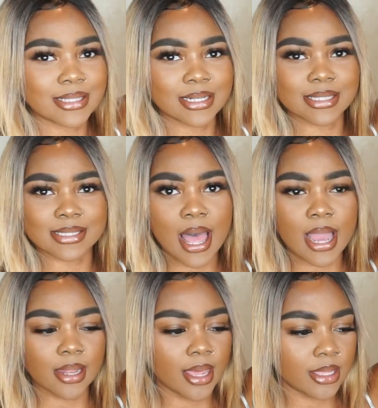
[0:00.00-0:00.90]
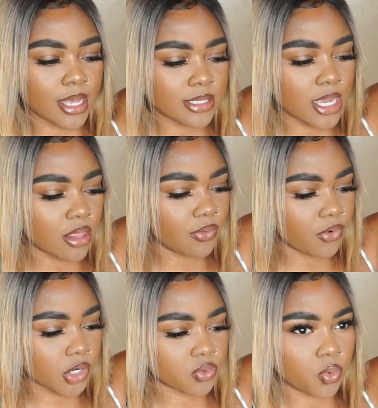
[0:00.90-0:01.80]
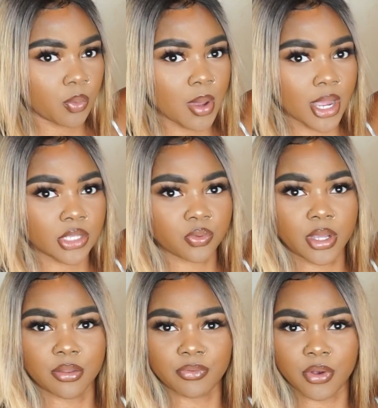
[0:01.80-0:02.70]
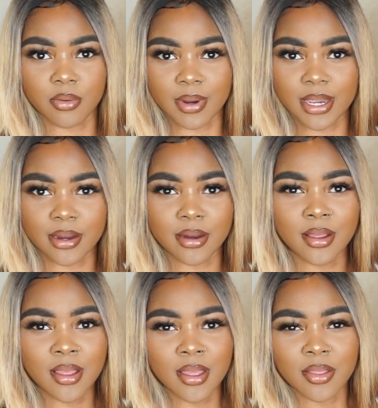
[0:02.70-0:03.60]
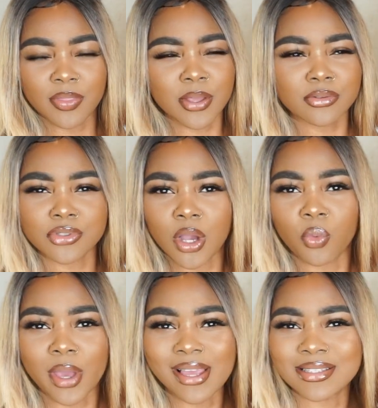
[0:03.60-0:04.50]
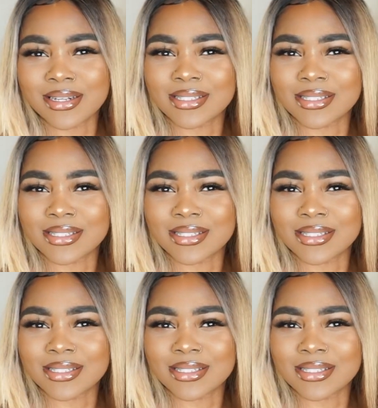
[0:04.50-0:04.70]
to the side. Like y'all see how the first one, the pockets were in the front right here? These ones are way to